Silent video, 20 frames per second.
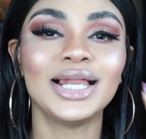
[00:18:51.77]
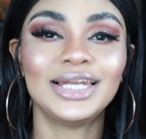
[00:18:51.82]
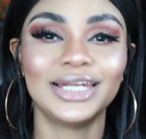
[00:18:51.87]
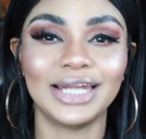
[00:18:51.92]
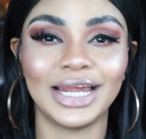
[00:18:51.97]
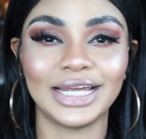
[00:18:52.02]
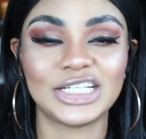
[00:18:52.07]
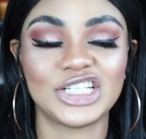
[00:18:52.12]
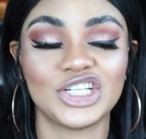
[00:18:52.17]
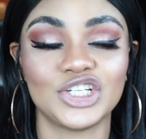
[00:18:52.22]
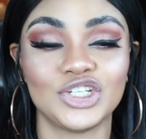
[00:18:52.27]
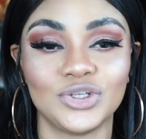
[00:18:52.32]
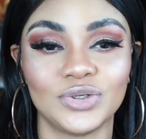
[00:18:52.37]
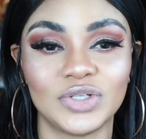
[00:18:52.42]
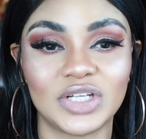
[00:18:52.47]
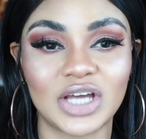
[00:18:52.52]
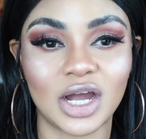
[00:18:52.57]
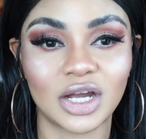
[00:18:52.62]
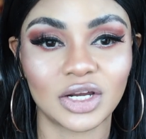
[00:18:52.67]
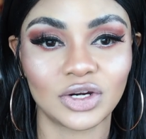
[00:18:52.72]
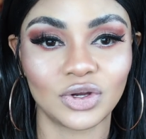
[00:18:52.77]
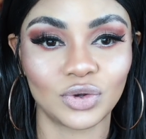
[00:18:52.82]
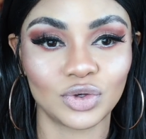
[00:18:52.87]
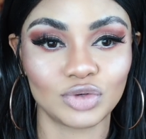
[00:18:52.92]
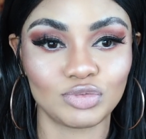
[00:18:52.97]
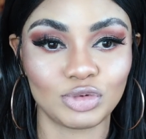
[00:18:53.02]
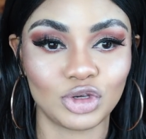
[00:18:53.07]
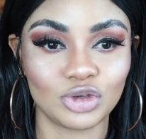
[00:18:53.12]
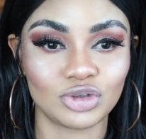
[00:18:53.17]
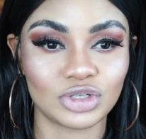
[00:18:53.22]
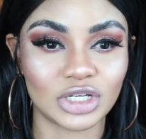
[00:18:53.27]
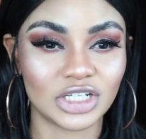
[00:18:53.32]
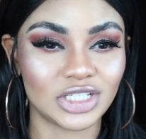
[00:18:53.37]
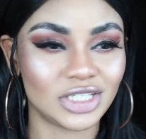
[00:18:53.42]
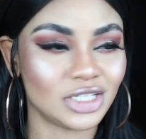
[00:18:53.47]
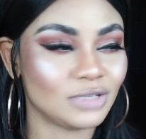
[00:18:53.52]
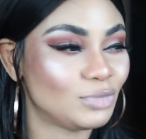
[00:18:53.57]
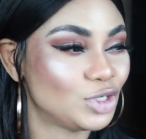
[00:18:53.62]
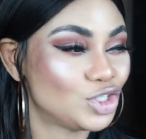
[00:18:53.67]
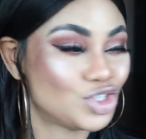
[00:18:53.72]
lighten your dark knuckles because I
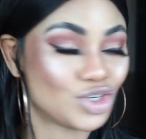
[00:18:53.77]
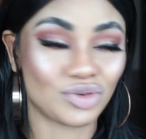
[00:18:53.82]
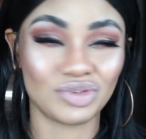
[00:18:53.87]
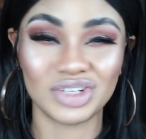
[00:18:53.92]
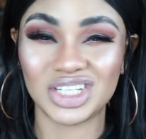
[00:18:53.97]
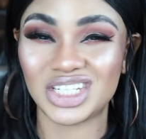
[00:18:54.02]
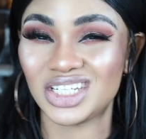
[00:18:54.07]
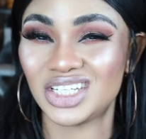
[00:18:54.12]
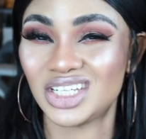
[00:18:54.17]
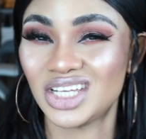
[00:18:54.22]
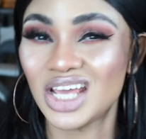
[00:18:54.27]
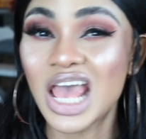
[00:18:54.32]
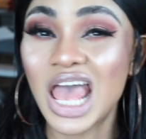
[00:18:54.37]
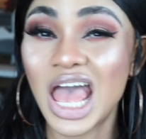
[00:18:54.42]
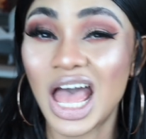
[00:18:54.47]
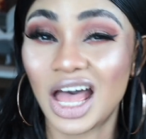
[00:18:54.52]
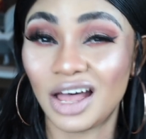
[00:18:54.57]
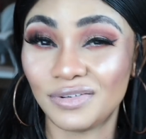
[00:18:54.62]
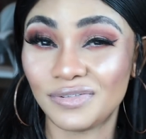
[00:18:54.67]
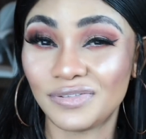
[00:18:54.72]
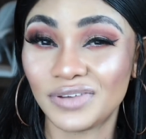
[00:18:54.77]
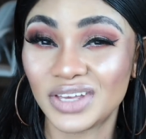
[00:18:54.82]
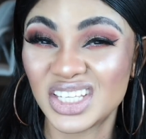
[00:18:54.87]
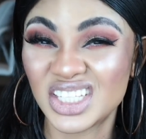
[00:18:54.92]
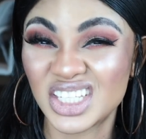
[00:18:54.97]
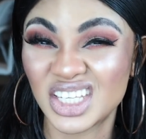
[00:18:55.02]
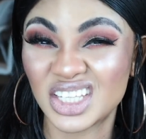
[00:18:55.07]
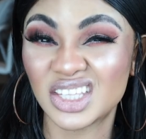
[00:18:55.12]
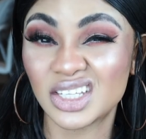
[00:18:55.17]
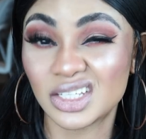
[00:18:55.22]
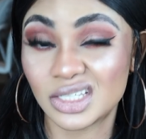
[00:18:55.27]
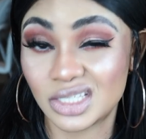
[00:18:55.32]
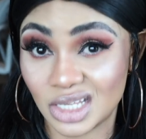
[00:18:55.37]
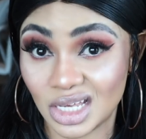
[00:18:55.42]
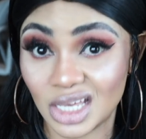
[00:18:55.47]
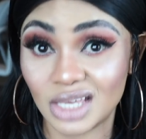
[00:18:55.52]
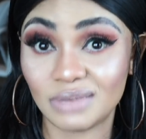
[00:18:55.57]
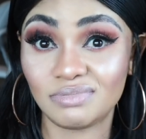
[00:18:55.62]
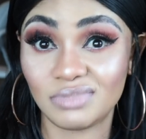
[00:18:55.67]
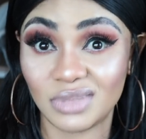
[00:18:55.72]
think majority are facing the same